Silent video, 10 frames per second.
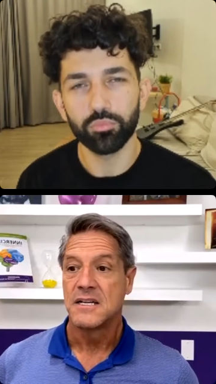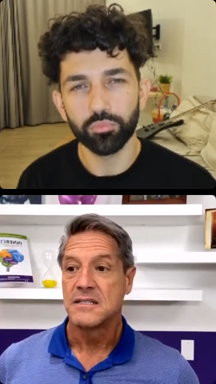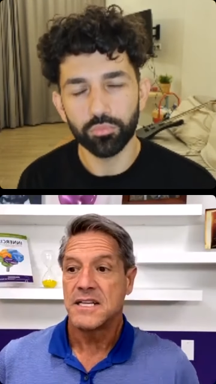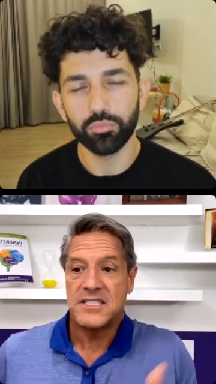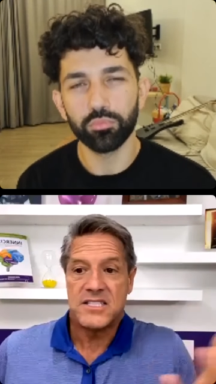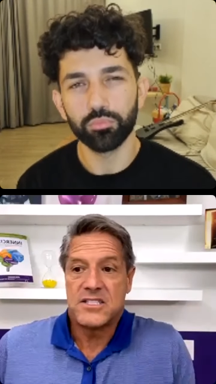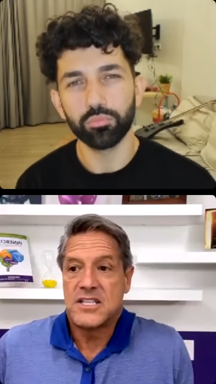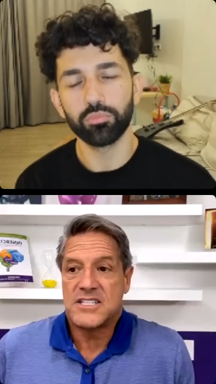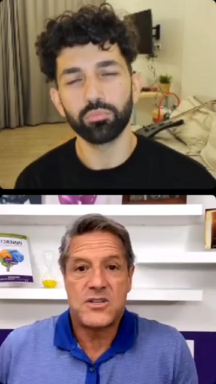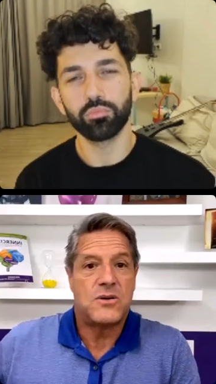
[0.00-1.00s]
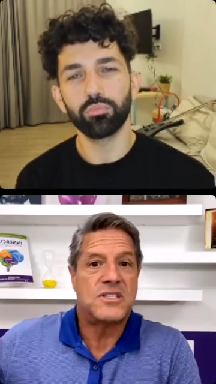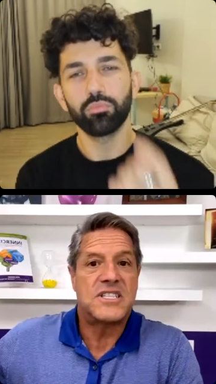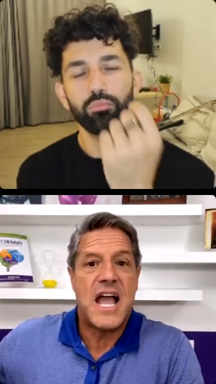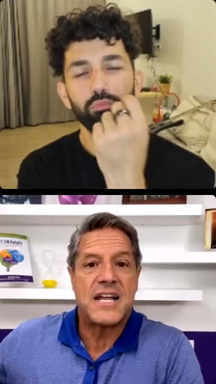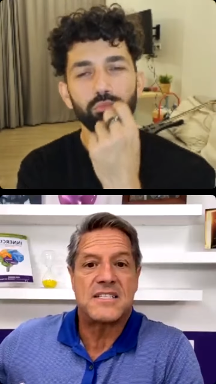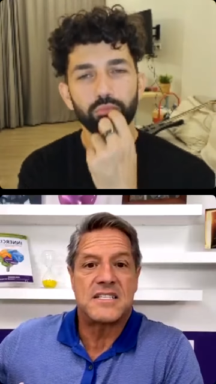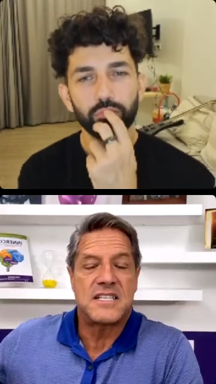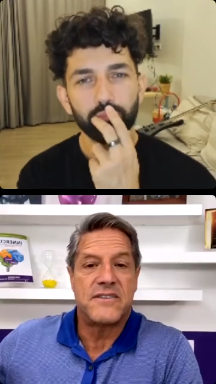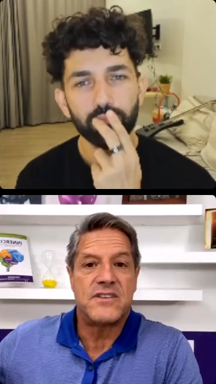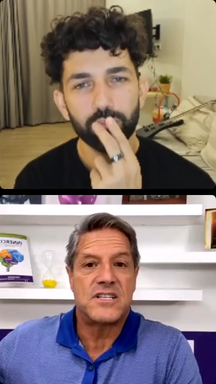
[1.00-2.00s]
Speaker 1: Let's let's go to science that's
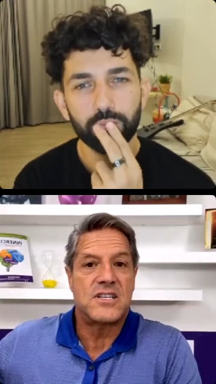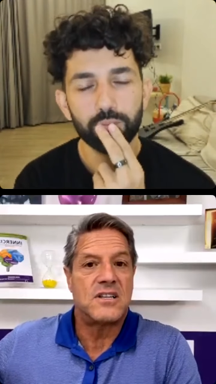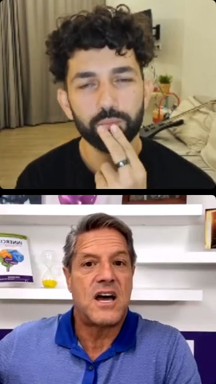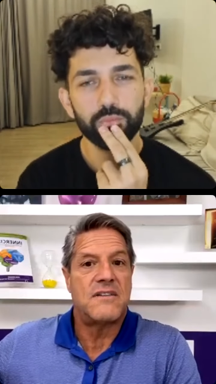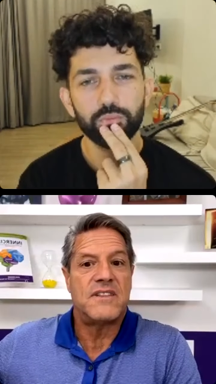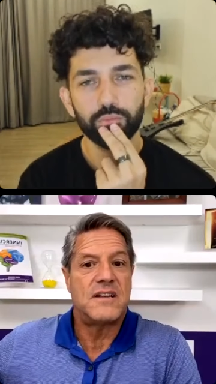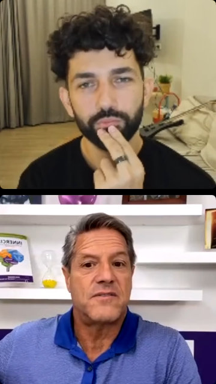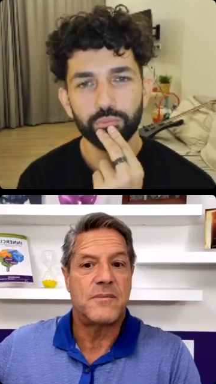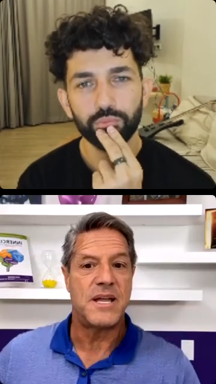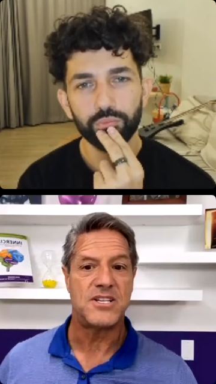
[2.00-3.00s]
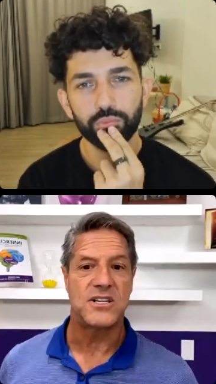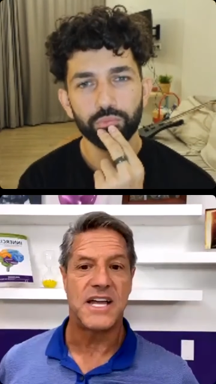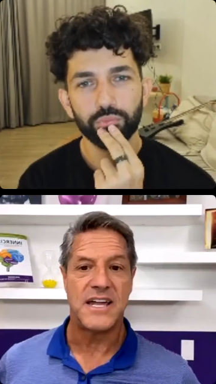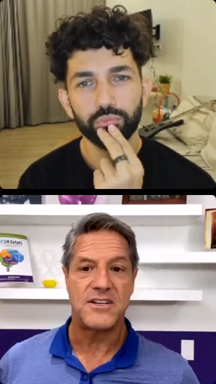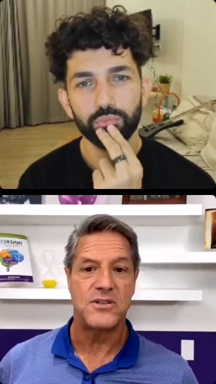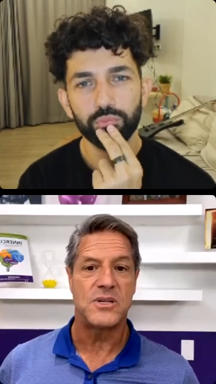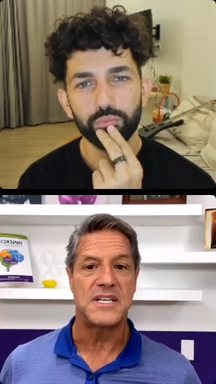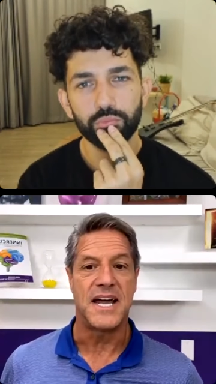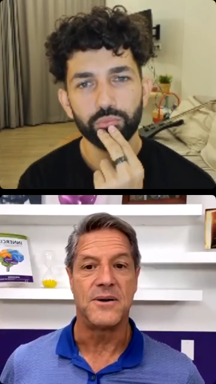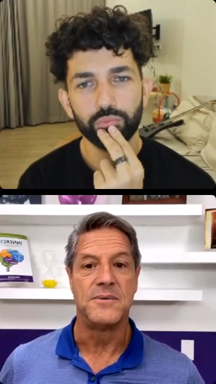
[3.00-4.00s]
given us a lot of the information on how to do it
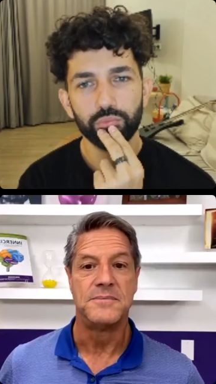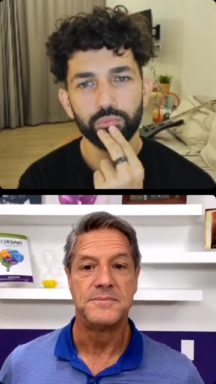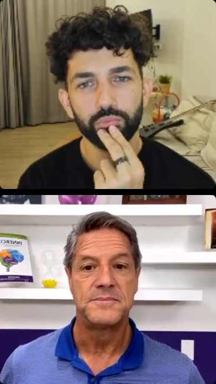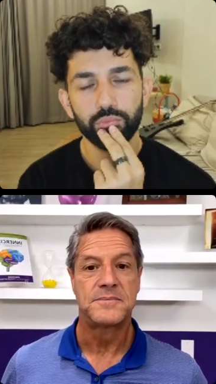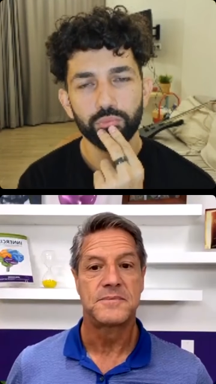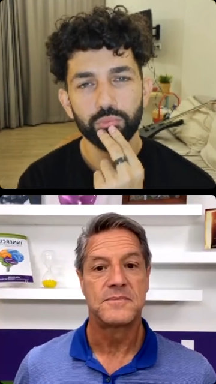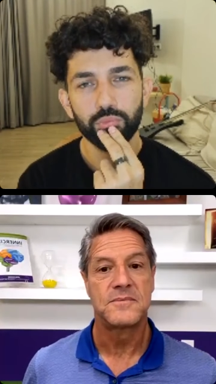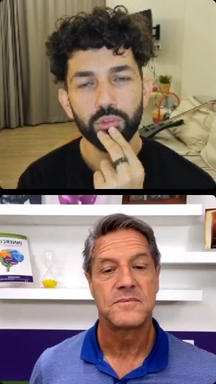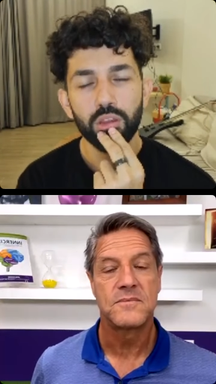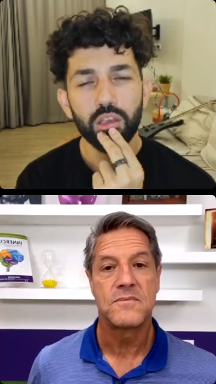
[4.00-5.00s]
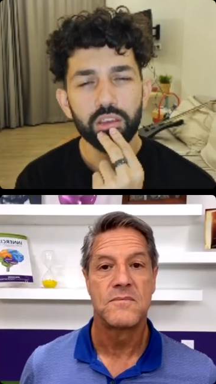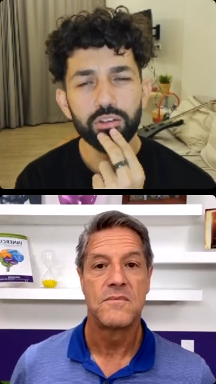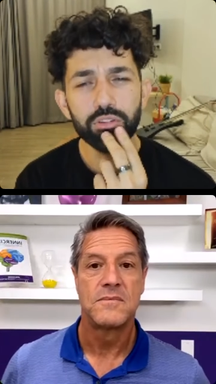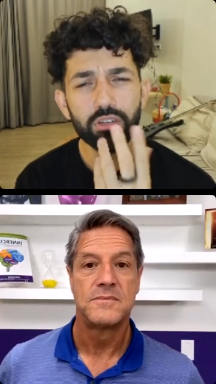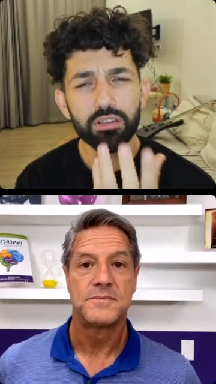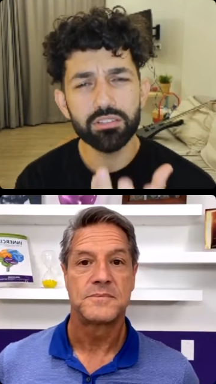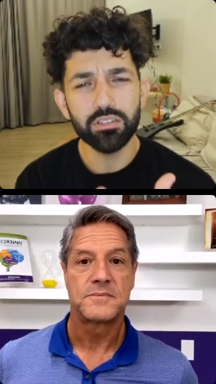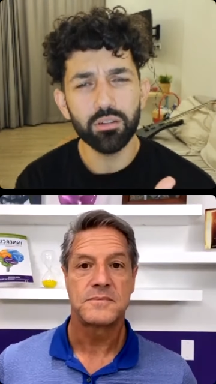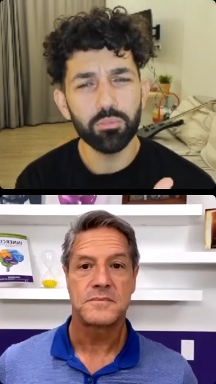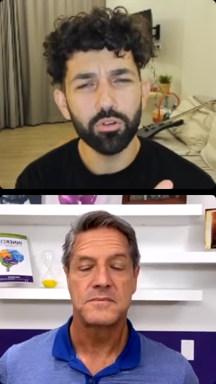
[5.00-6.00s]
now.
Speaker 2: Can you tell us
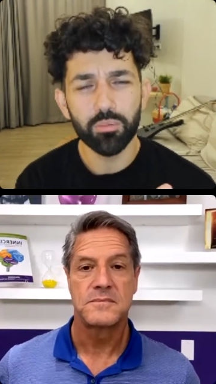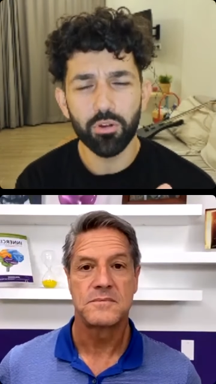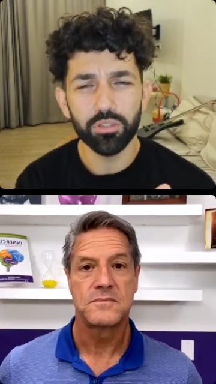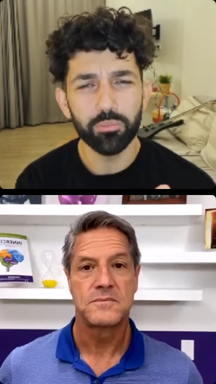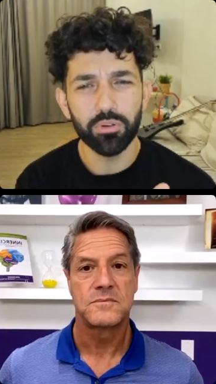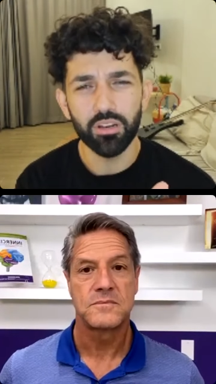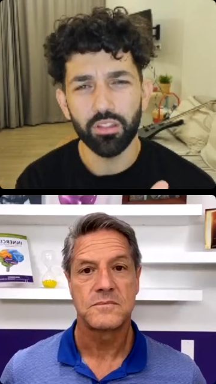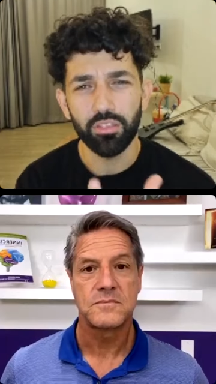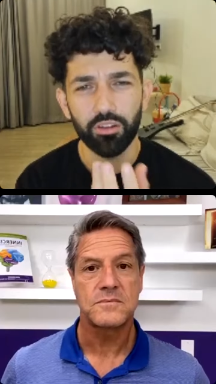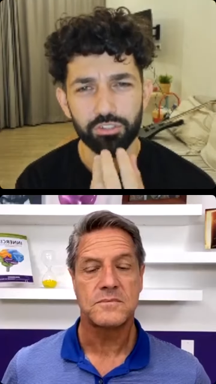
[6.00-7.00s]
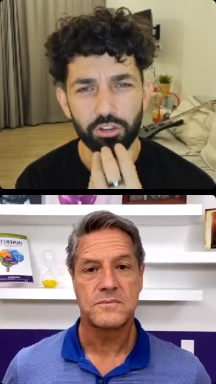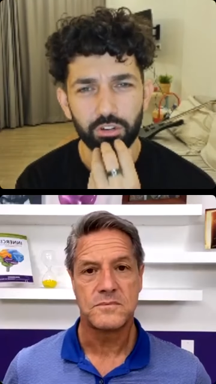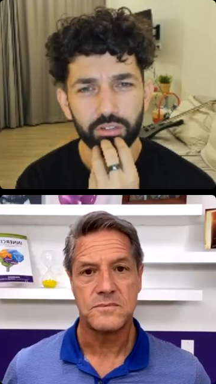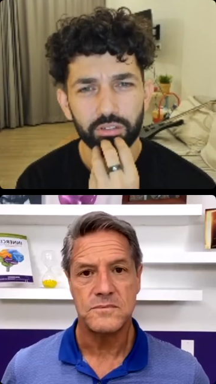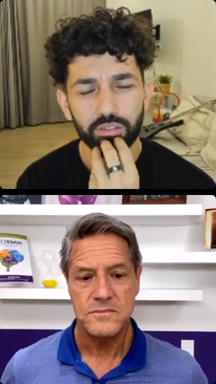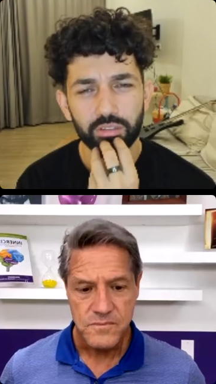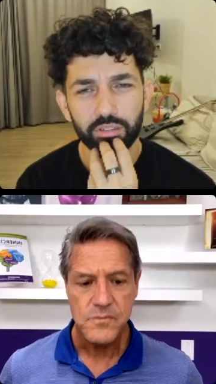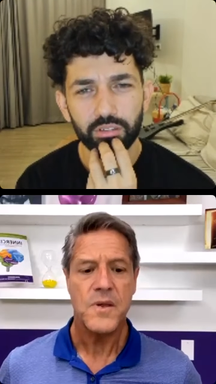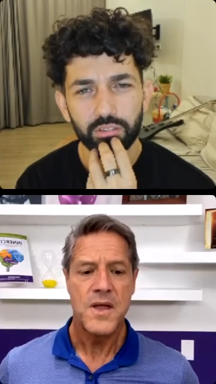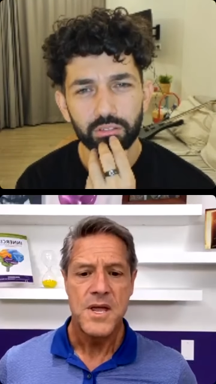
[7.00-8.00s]
uh, more about the brainathon, John?
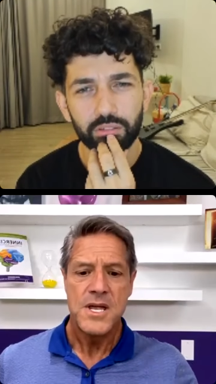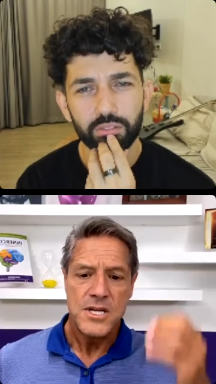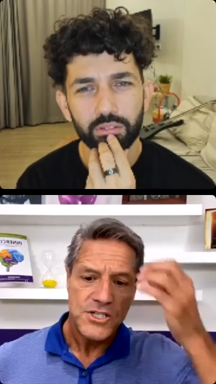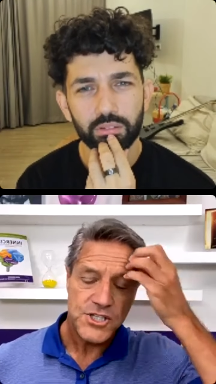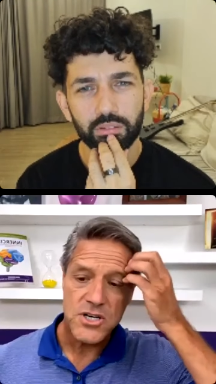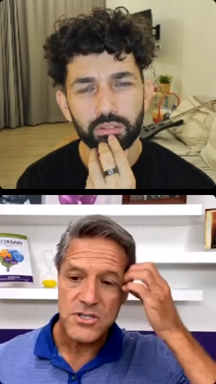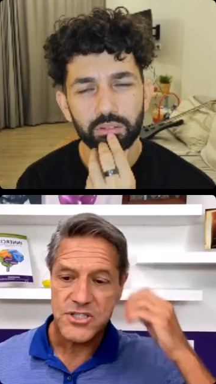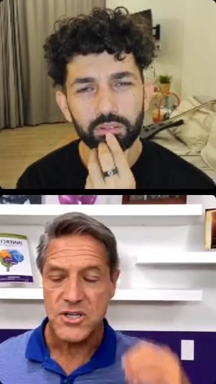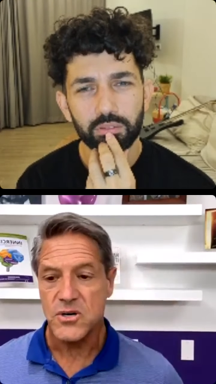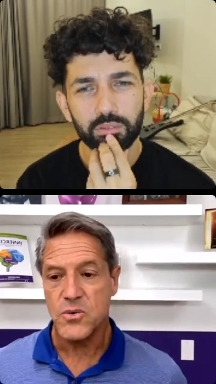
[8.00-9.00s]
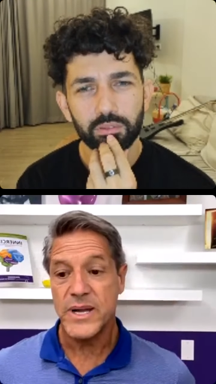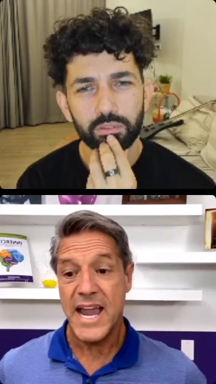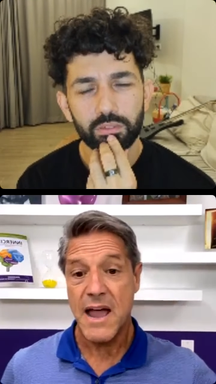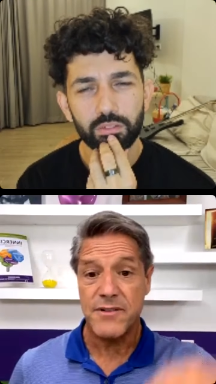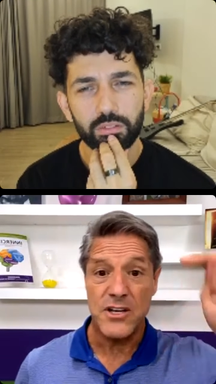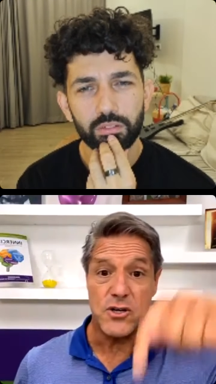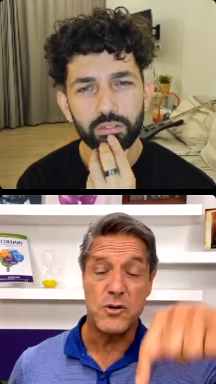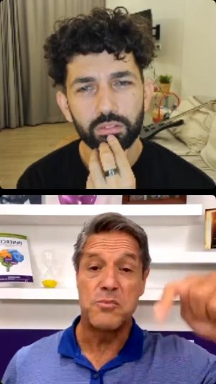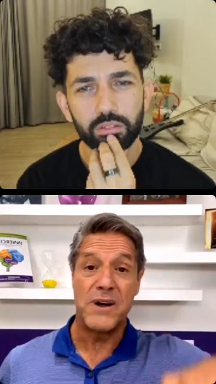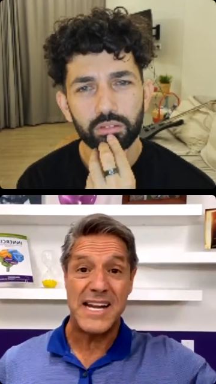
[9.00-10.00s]
Speaker 1: Sure. So we have a new
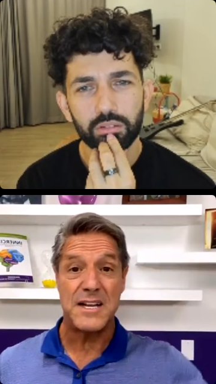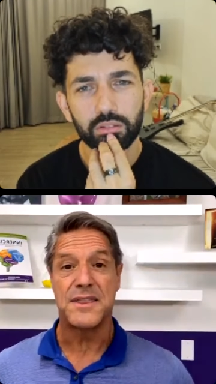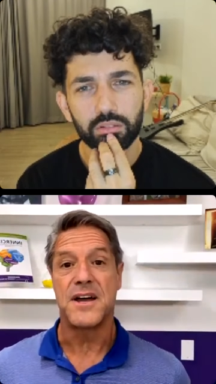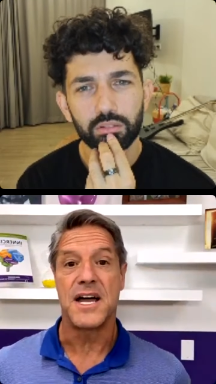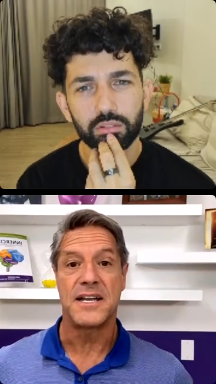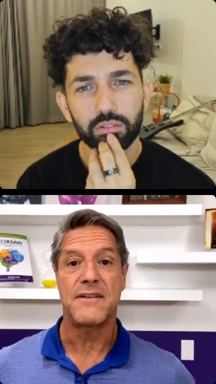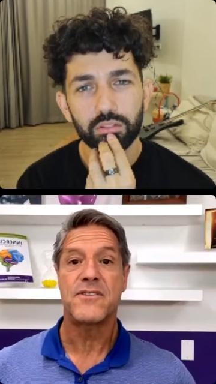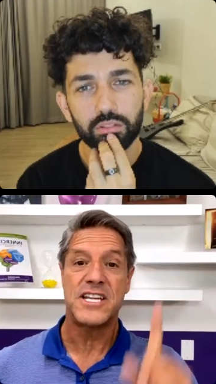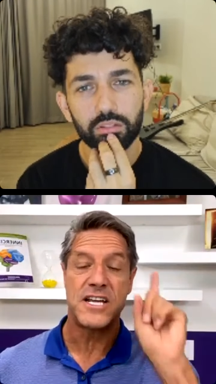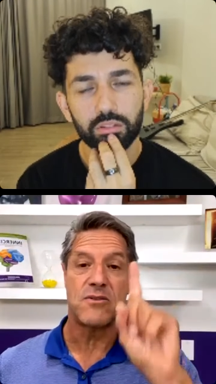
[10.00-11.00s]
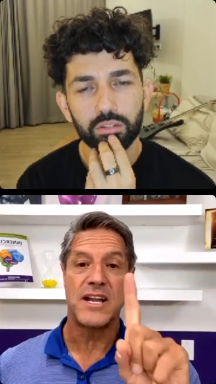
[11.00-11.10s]
brainathon. Every year